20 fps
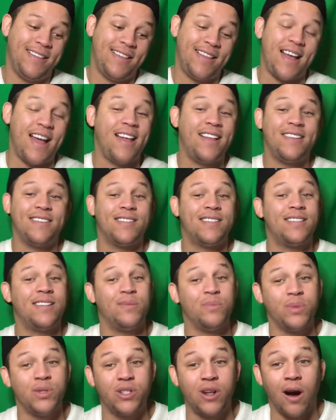that is
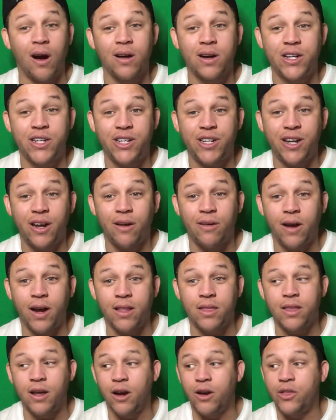some dark shit
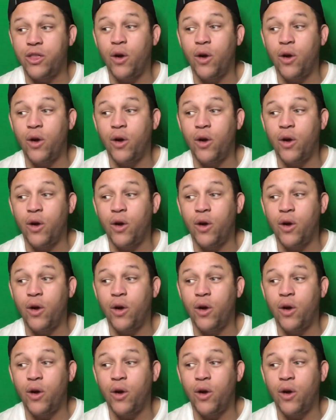right there.